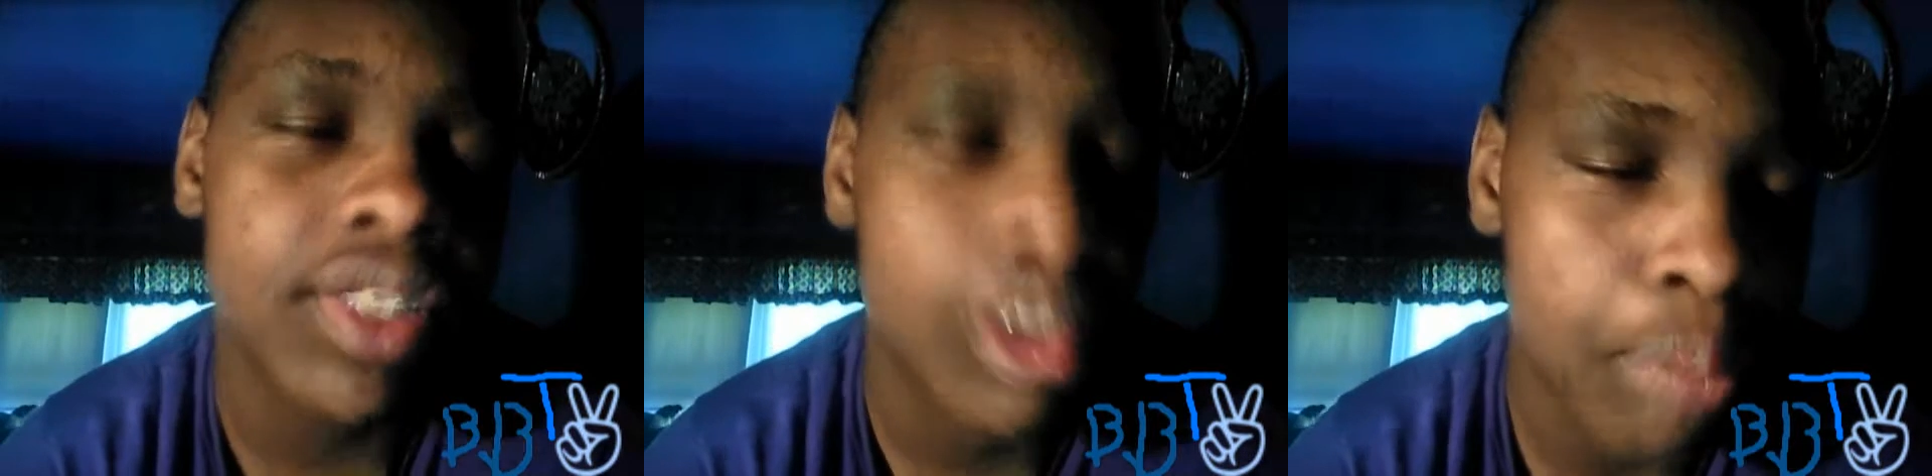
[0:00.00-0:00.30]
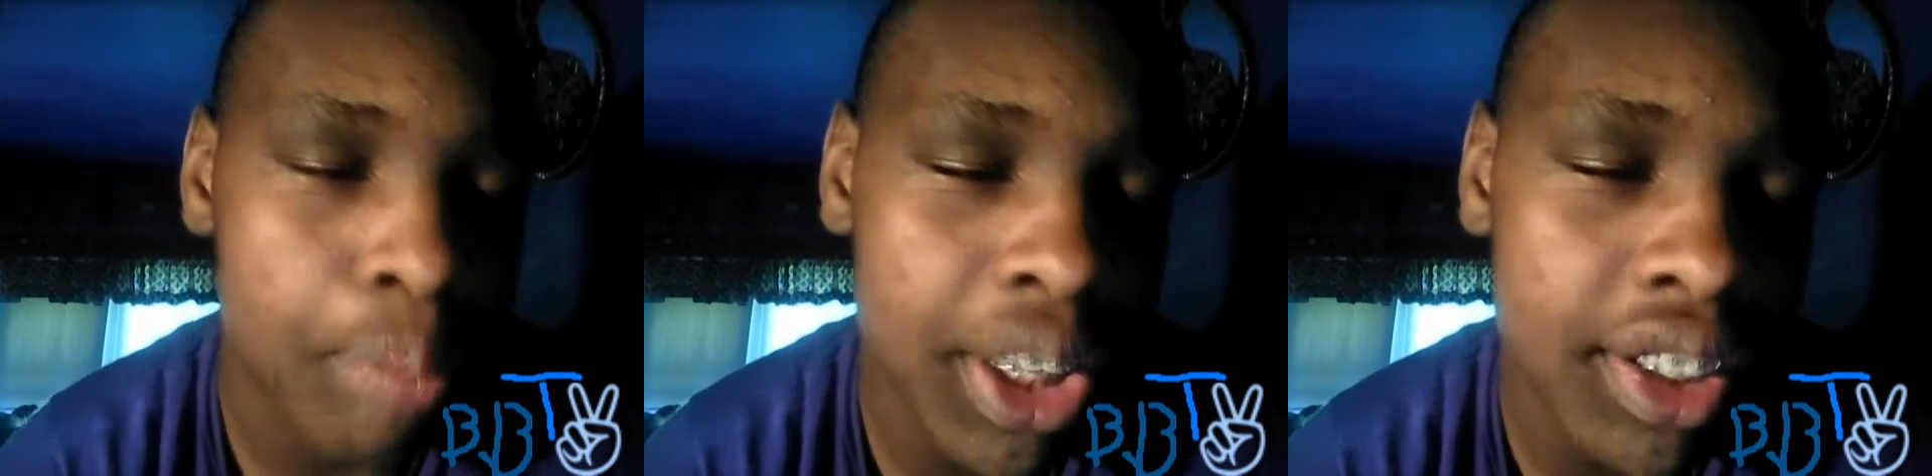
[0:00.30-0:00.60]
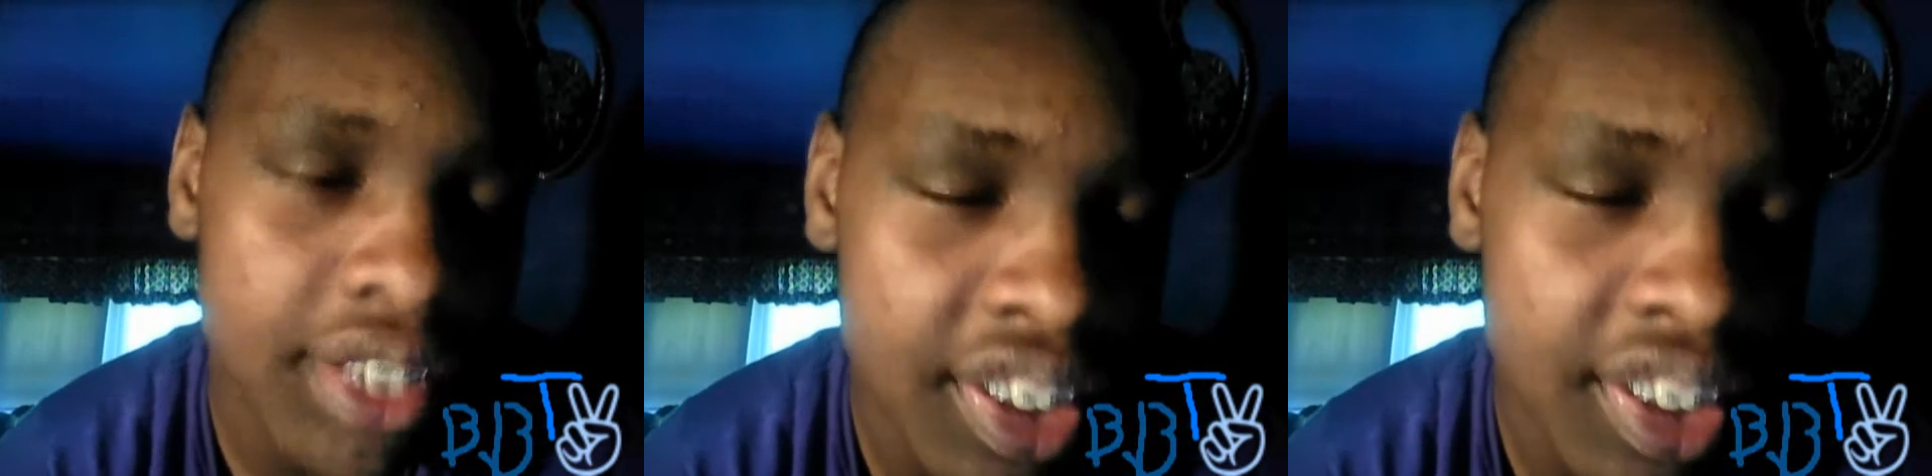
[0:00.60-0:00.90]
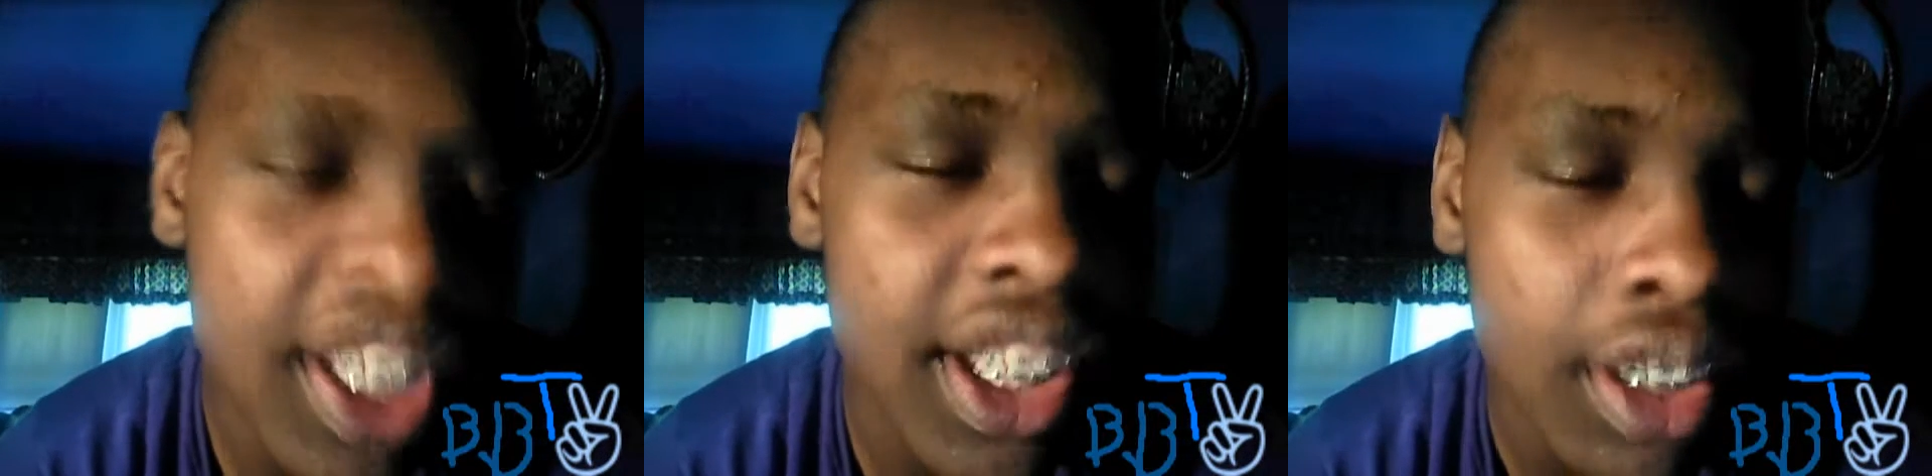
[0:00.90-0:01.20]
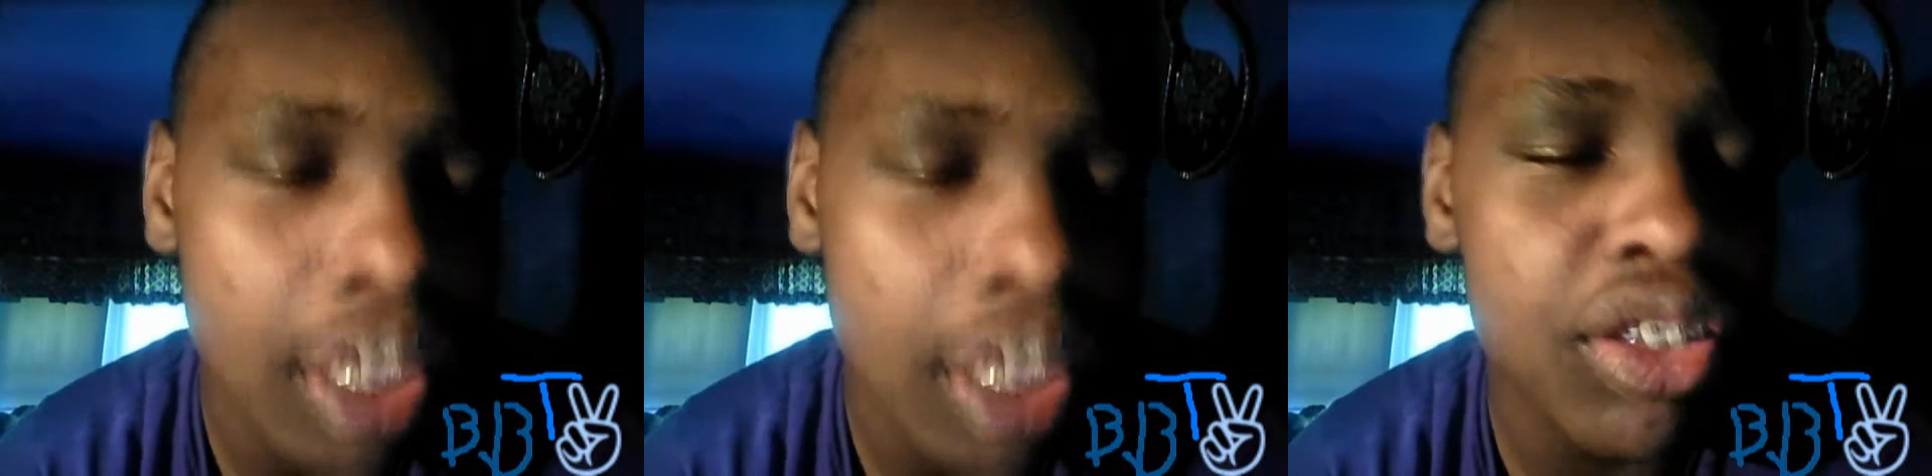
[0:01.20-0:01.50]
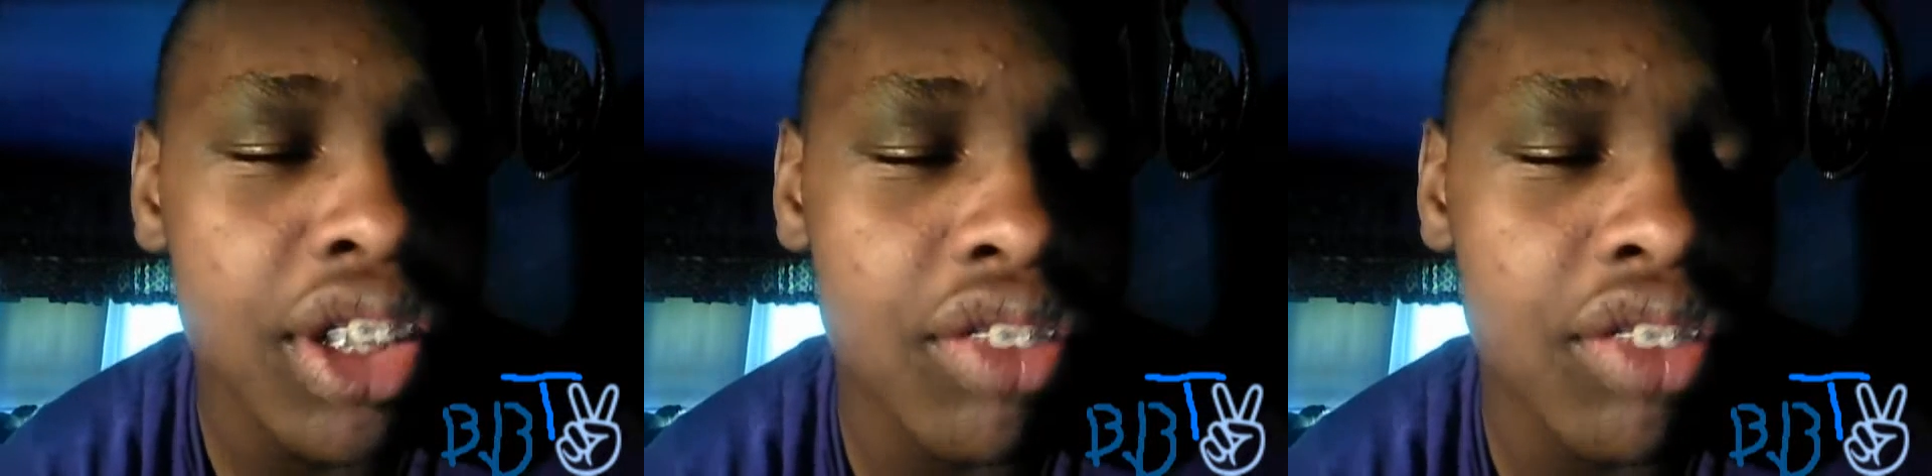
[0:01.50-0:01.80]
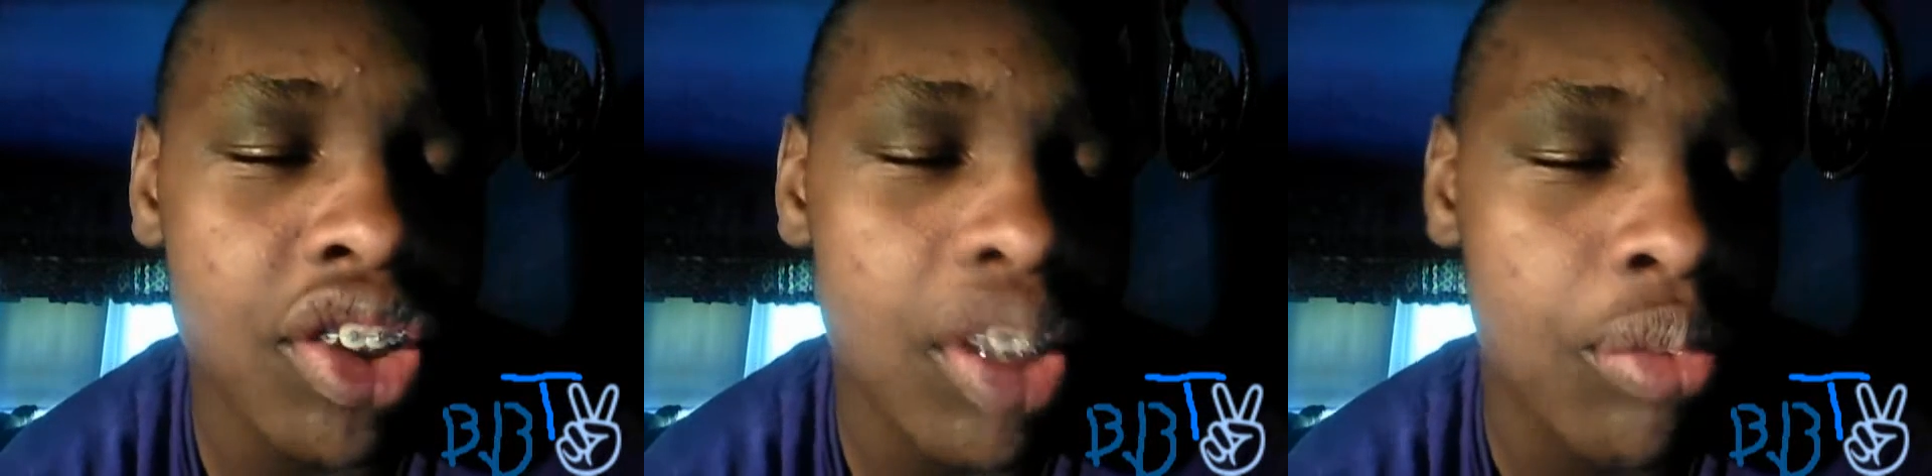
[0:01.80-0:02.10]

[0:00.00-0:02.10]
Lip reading: But today, I'm going to give you tips